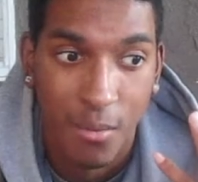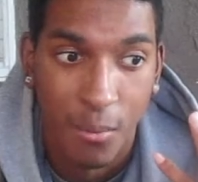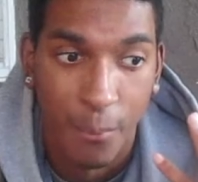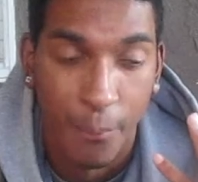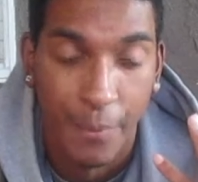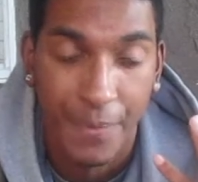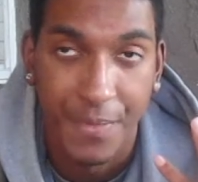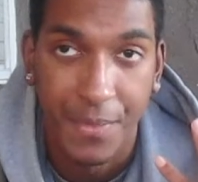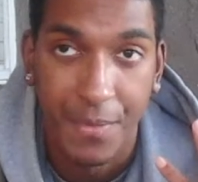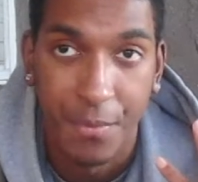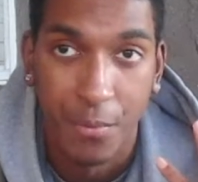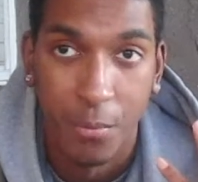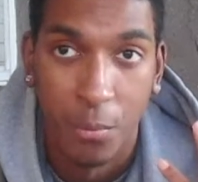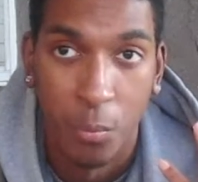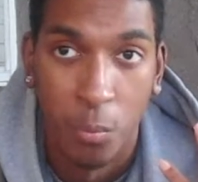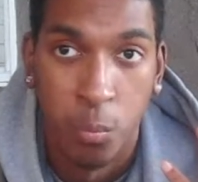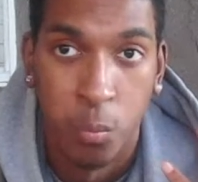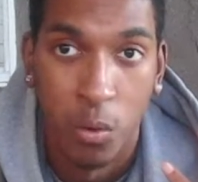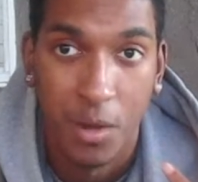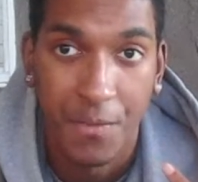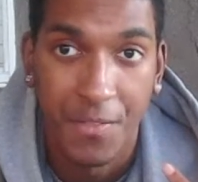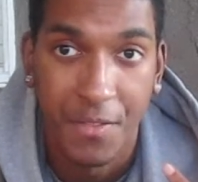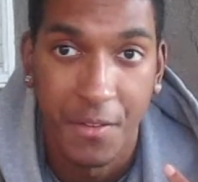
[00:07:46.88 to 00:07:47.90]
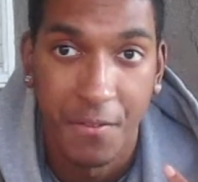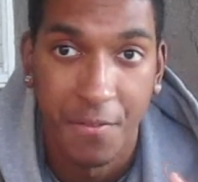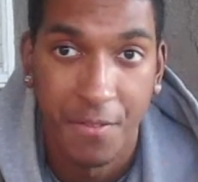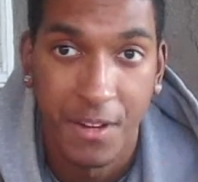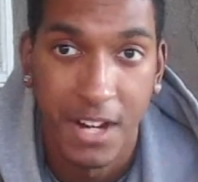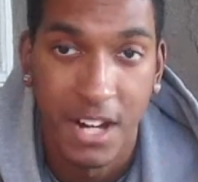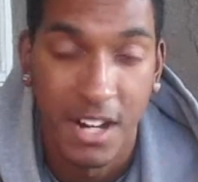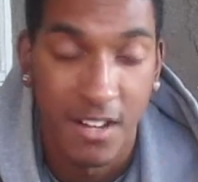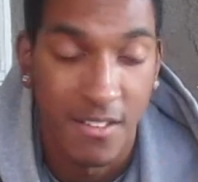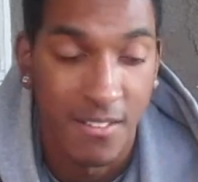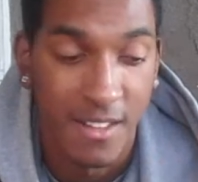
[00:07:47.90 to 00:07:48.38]
What what the
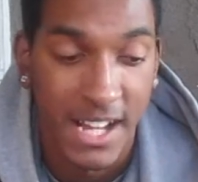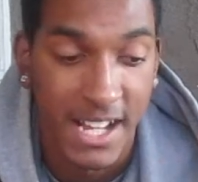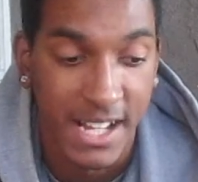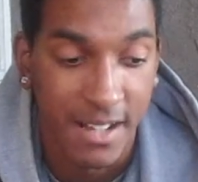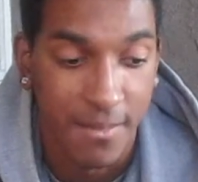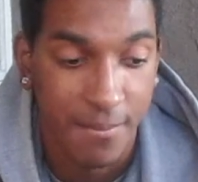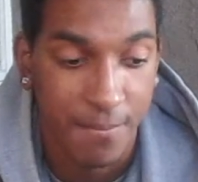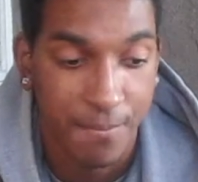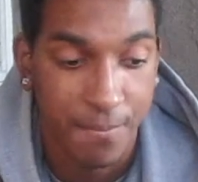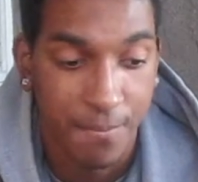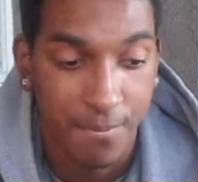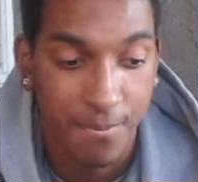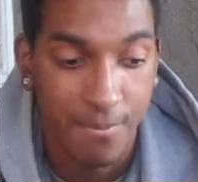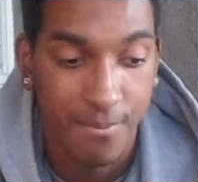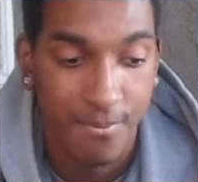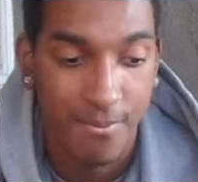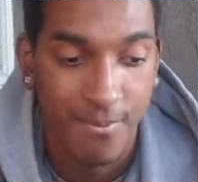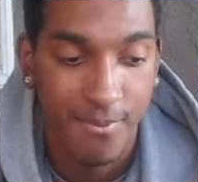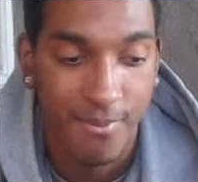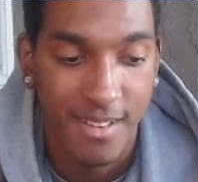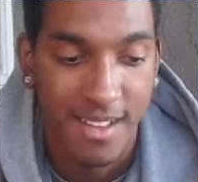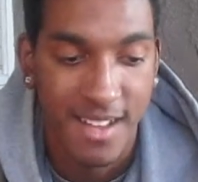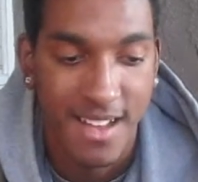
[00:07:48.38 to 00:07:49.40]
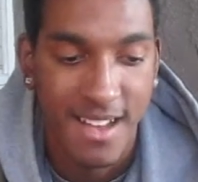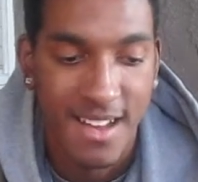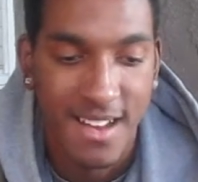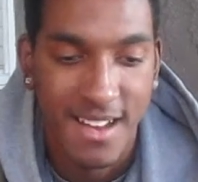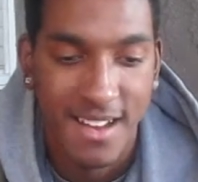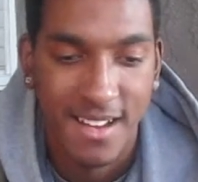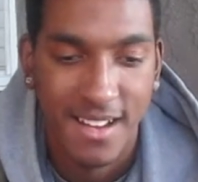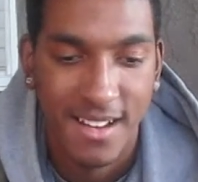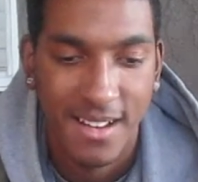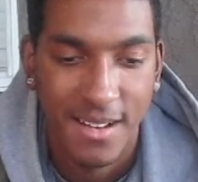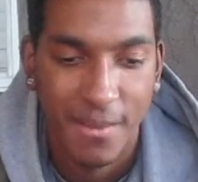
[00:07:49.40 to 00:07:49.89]
fuck? Like,
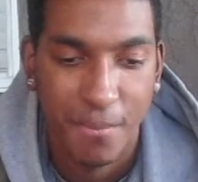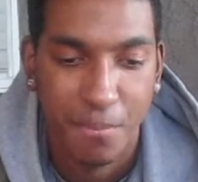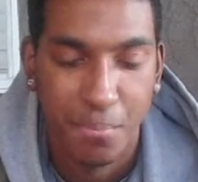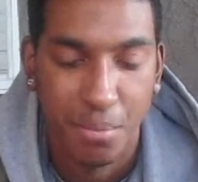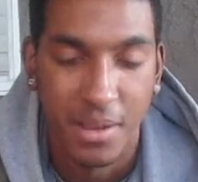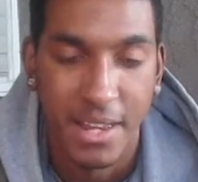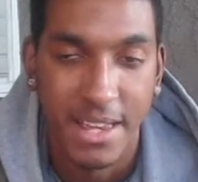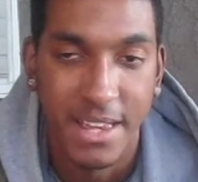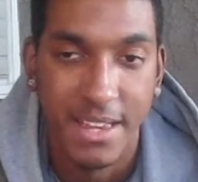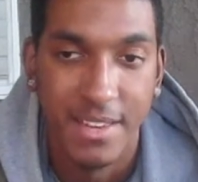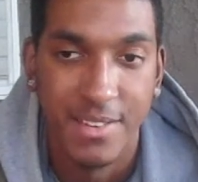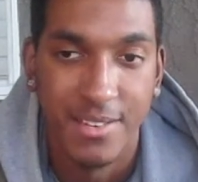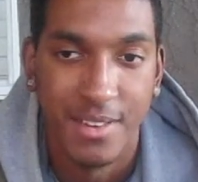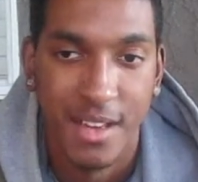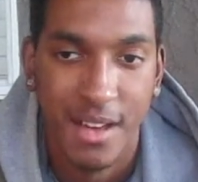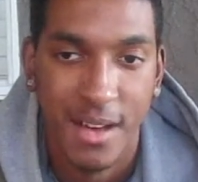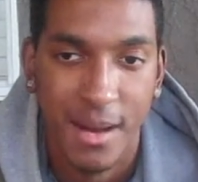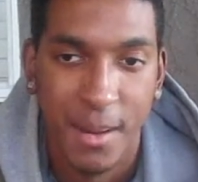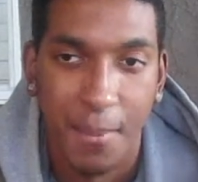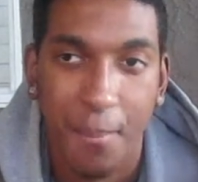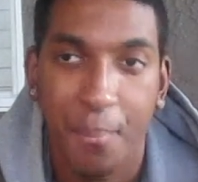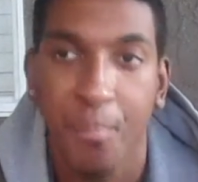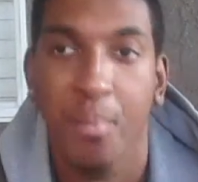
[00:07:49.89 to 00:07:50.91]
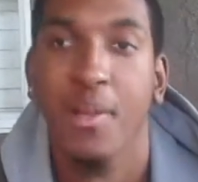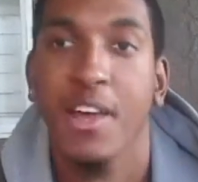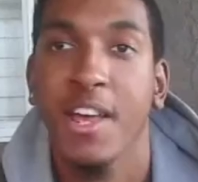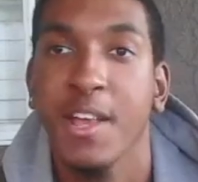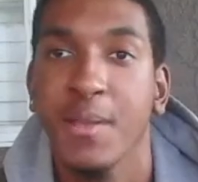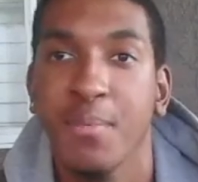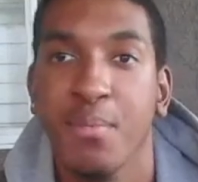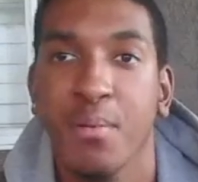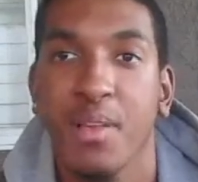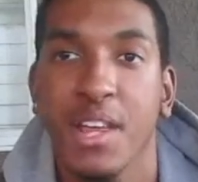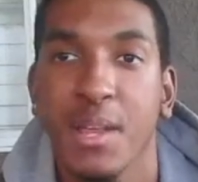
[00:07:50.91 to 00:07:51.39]
please,
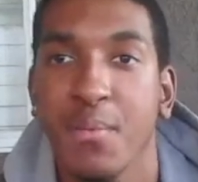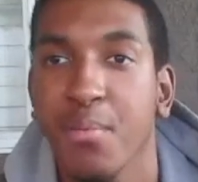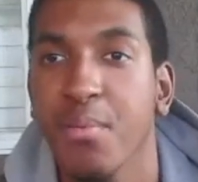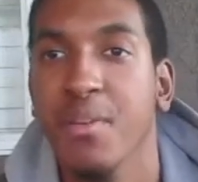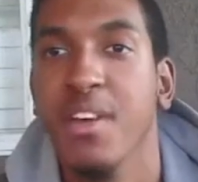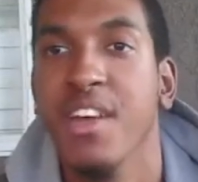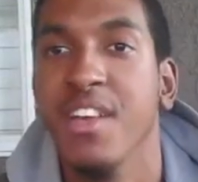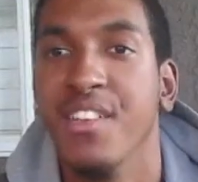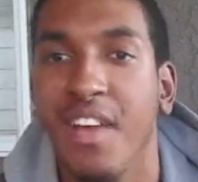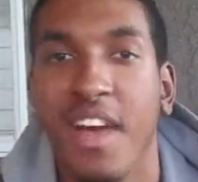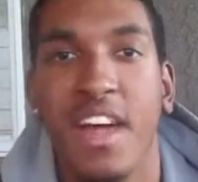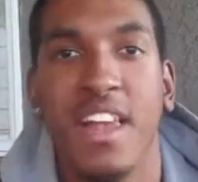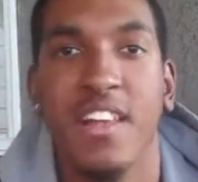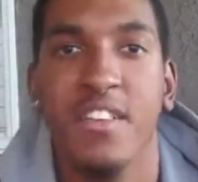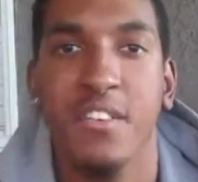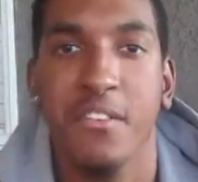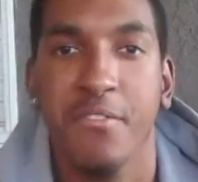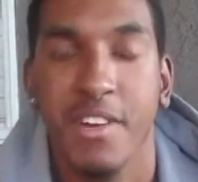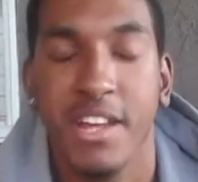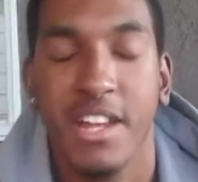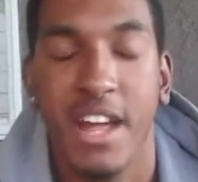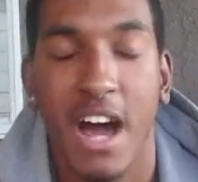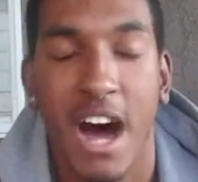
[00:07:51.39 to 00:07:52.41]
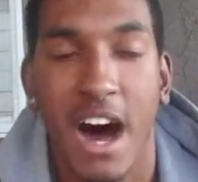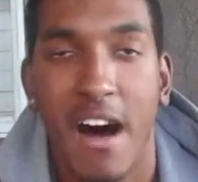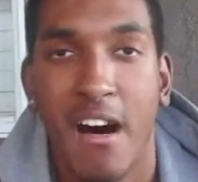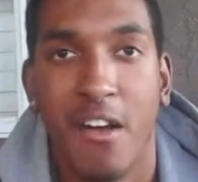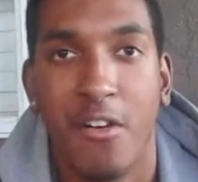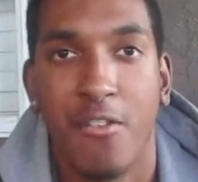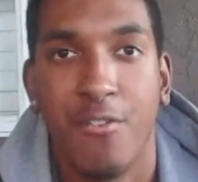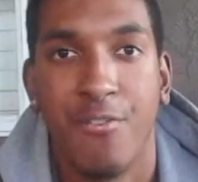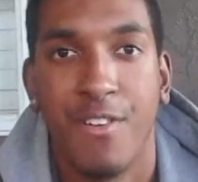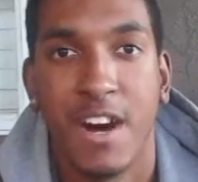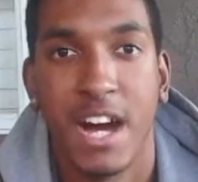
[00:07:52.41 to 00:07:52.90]
please, please, please edit your video. I
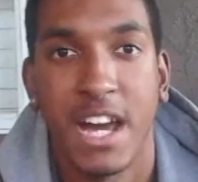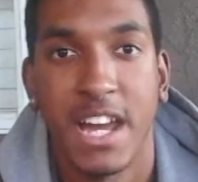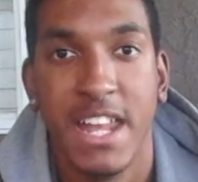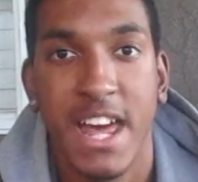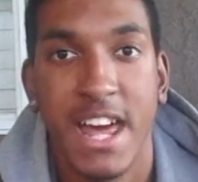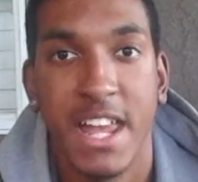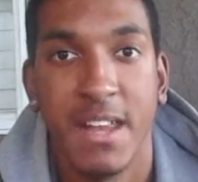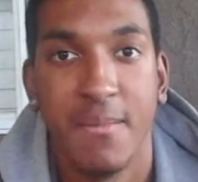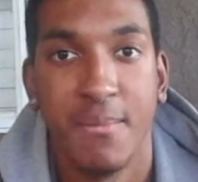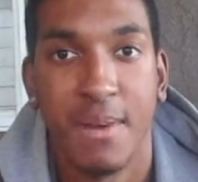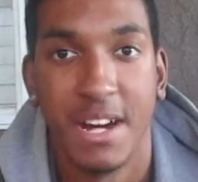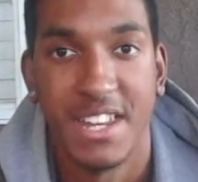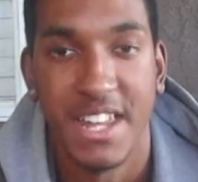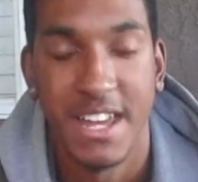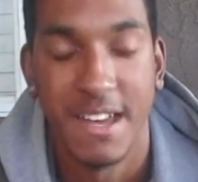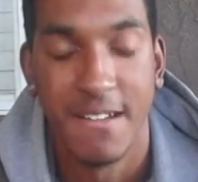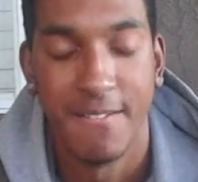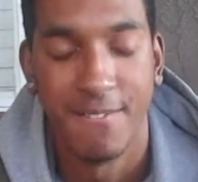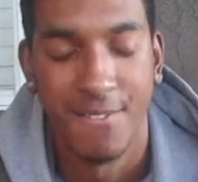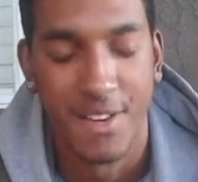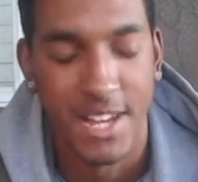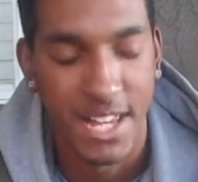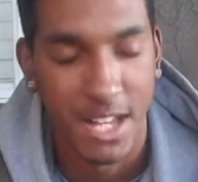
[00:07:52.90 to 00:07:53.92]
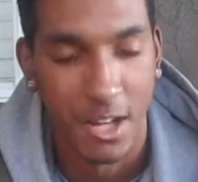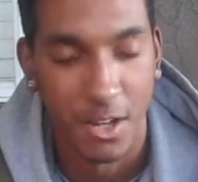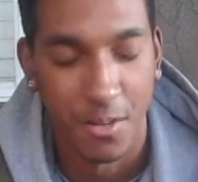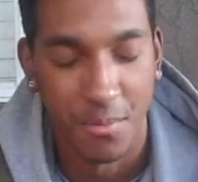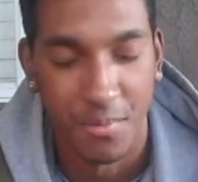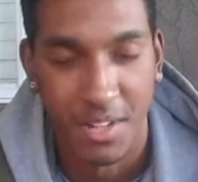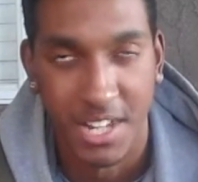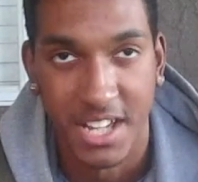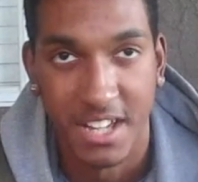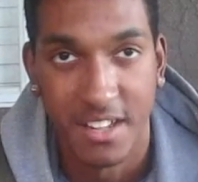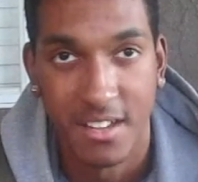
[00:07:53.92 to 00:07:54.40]
don't fucking edit my damn videos,
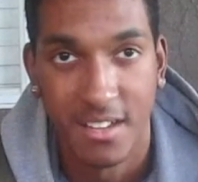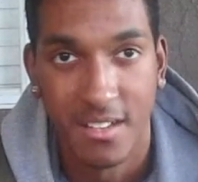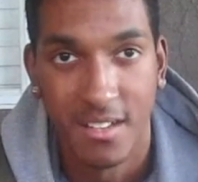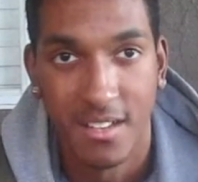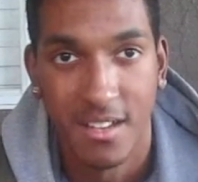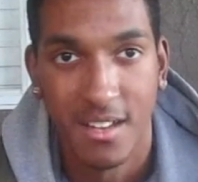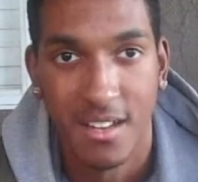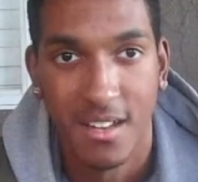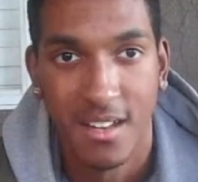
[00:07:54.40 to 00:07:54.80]
my nigga.